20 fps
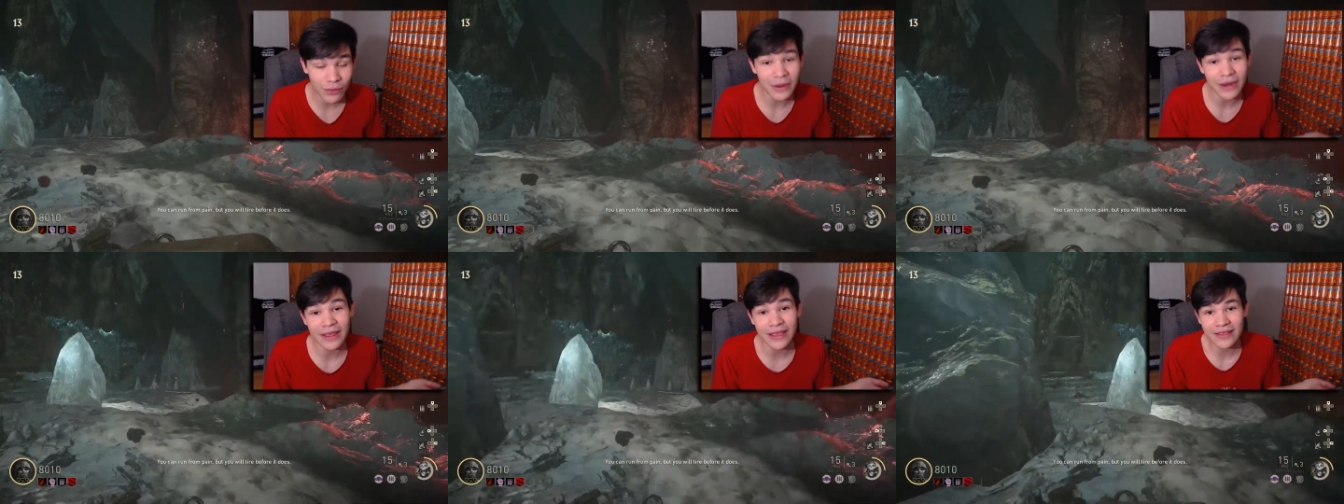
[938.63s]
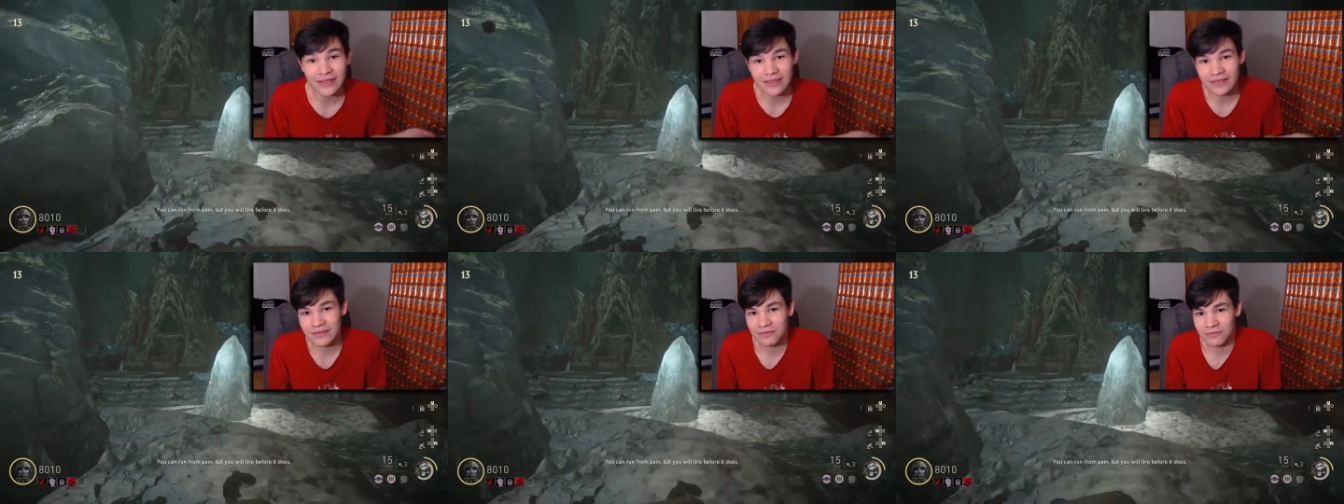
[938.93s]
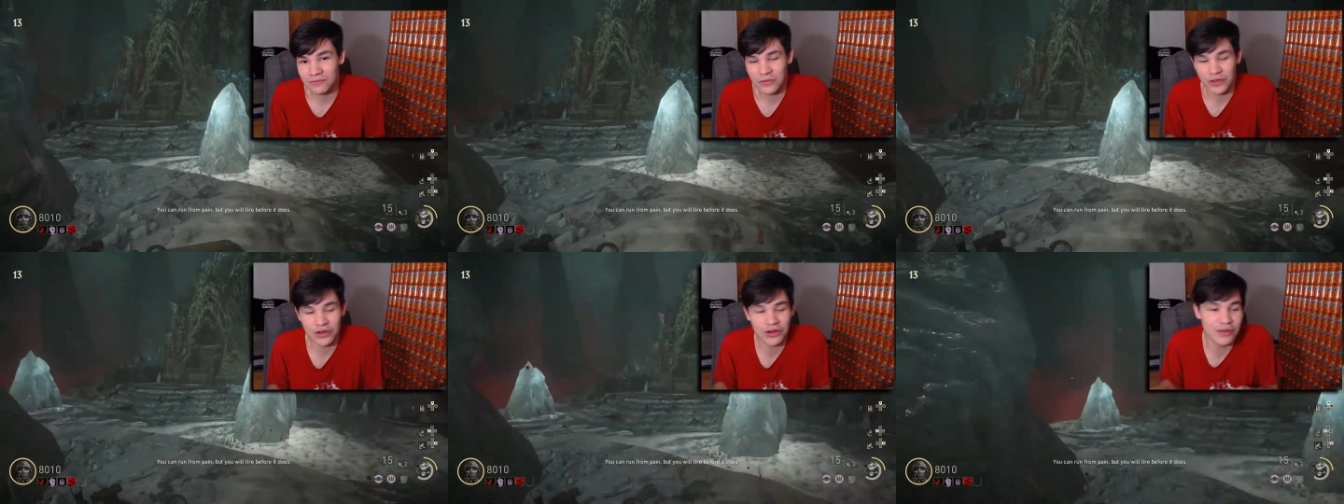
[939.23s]
but I guess
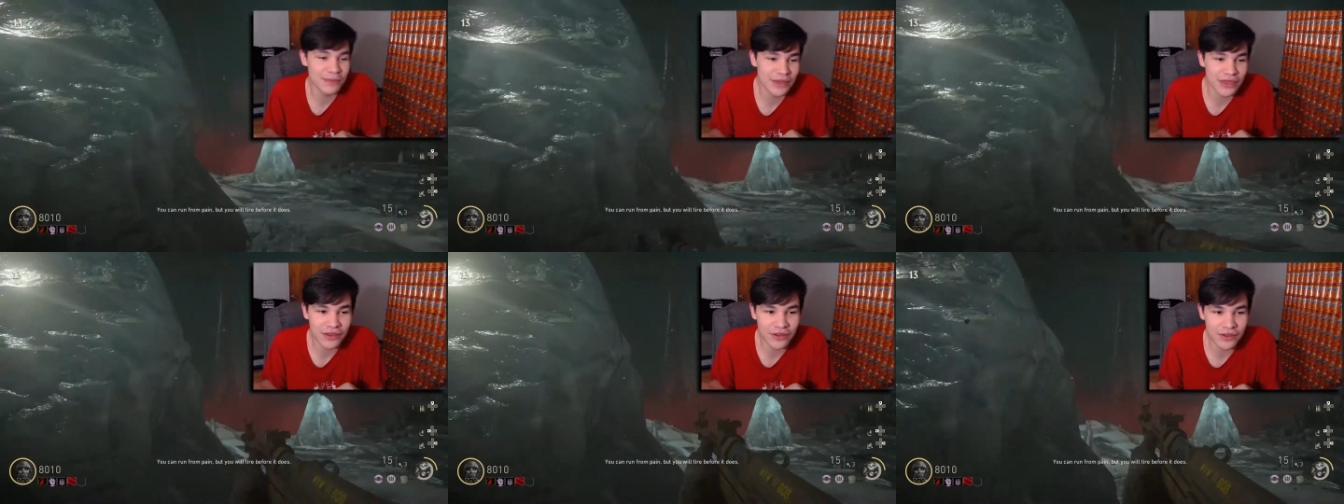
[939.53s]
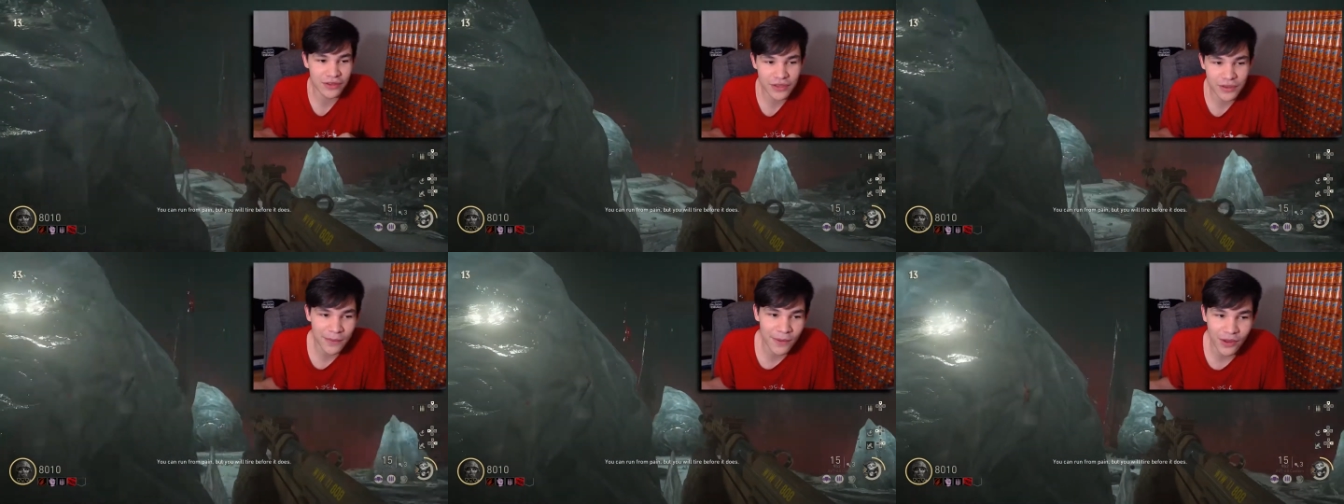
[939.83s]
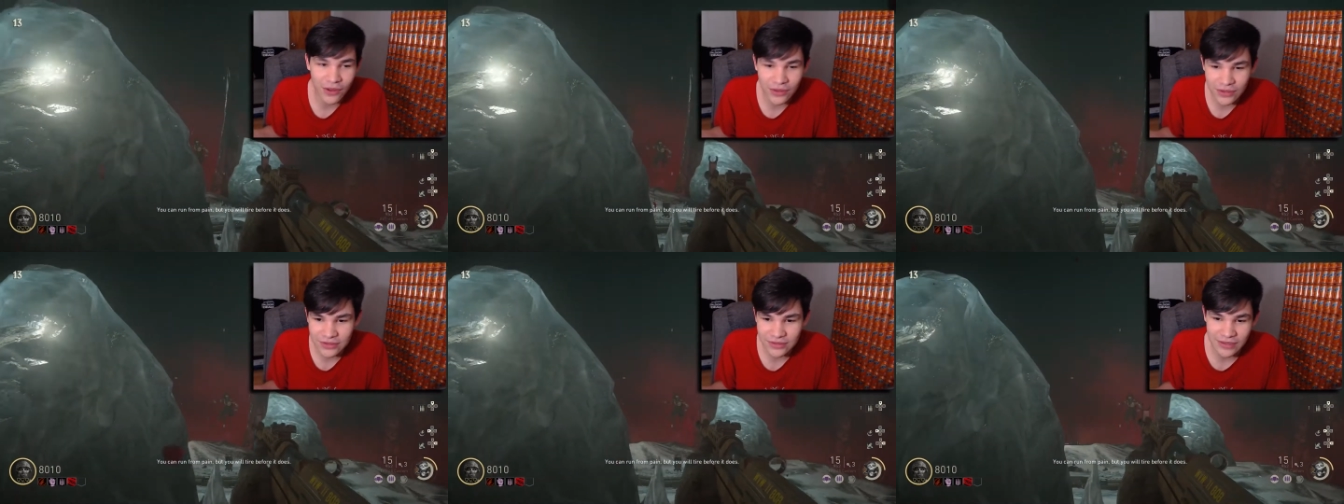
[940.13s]
there could be good
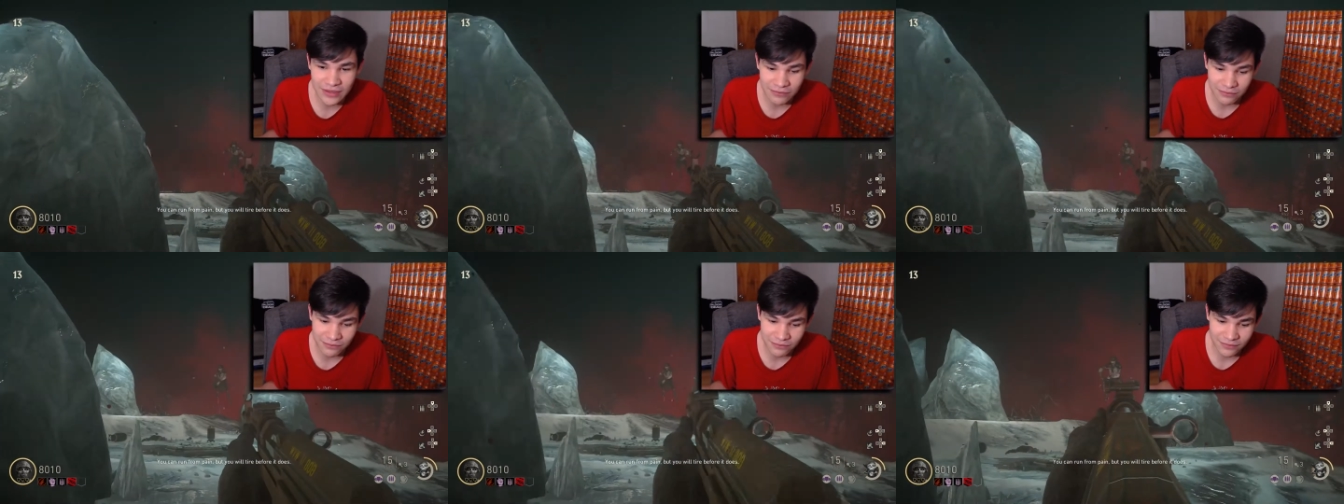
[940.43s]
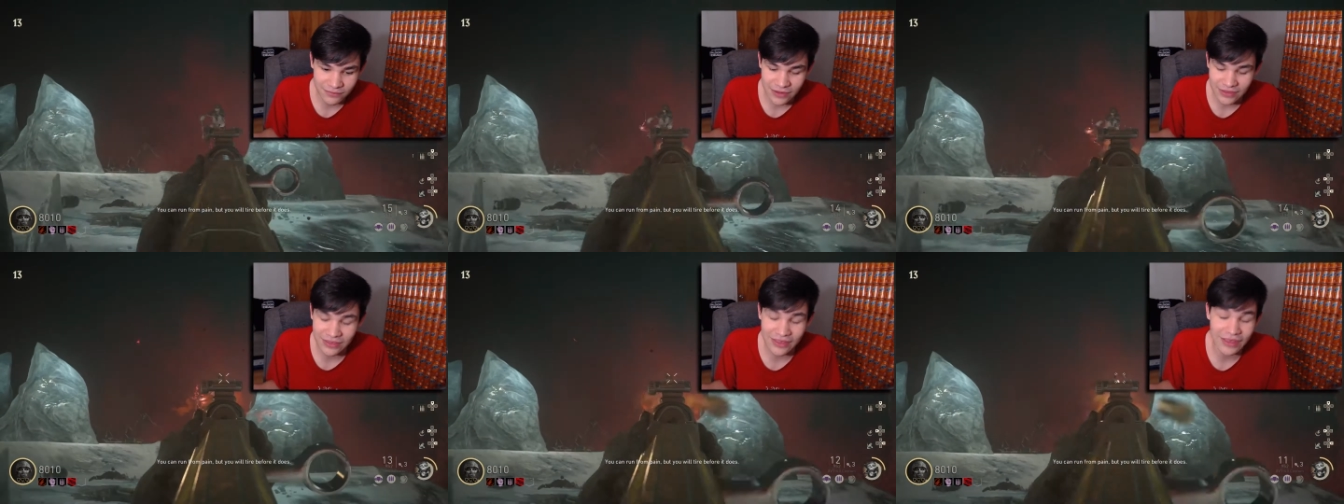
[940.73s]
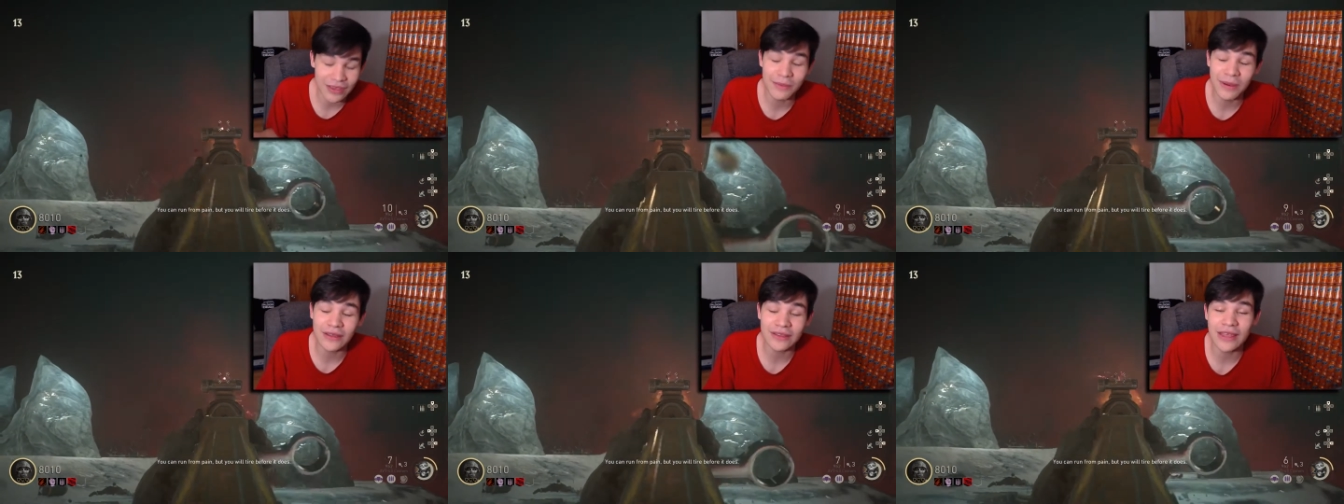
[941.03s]
Cabals. Didn't
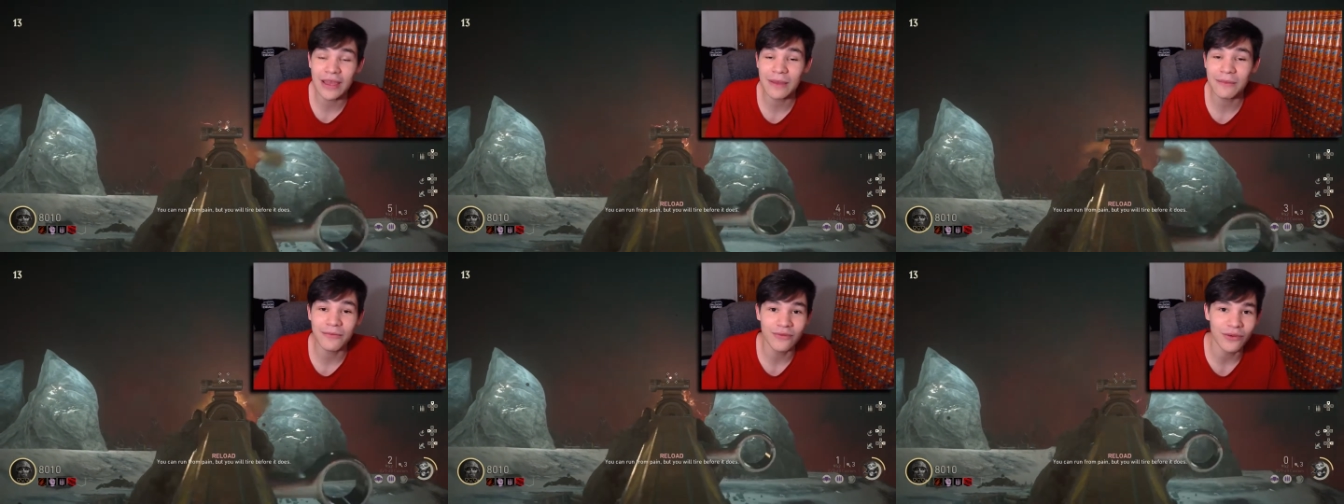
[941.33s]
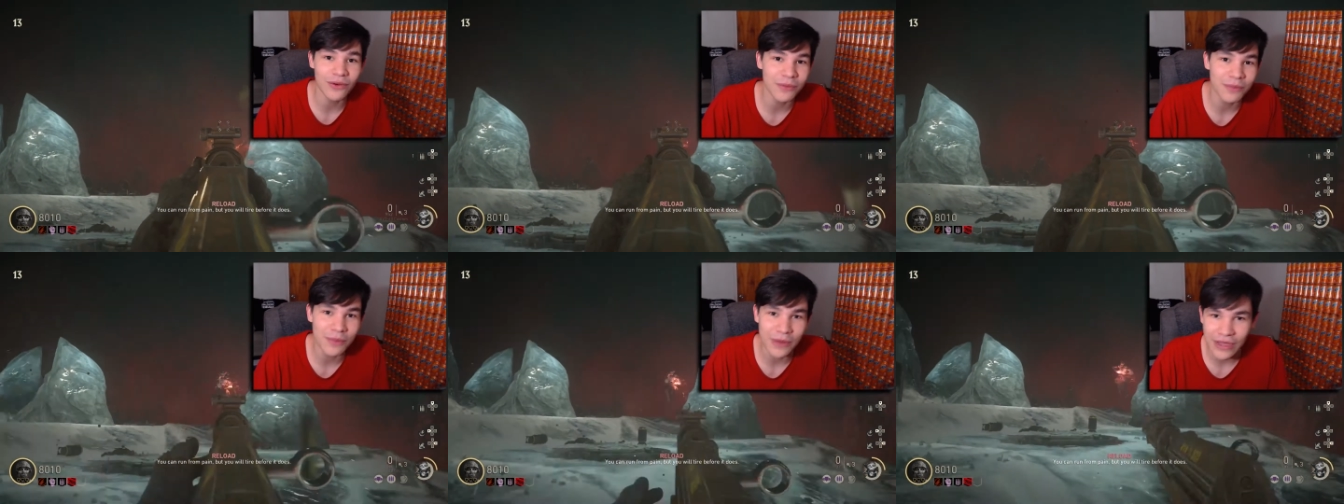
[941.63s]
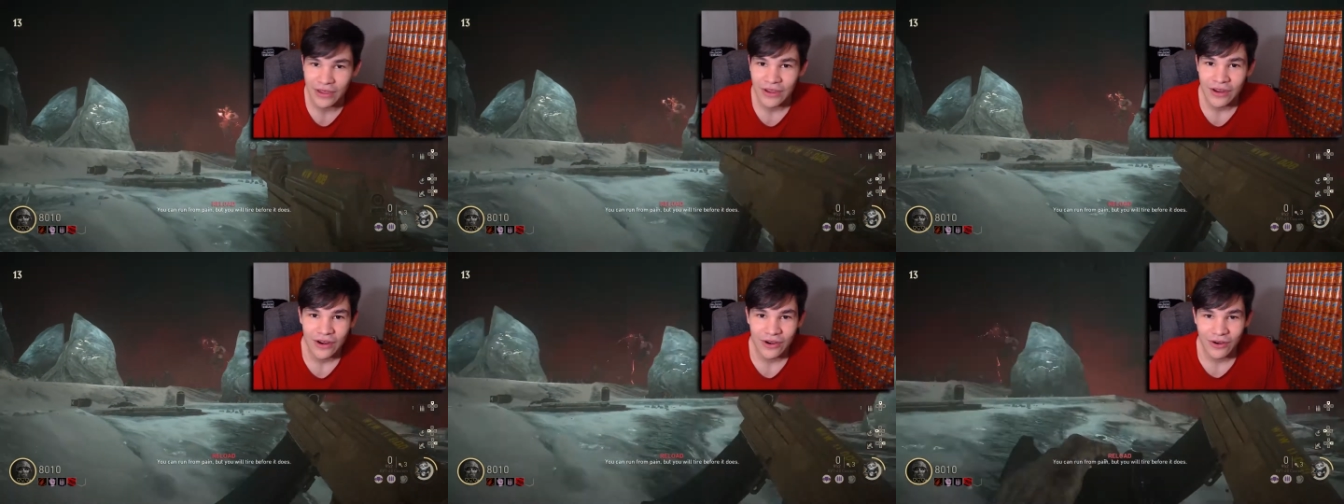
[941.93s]
think about that before, but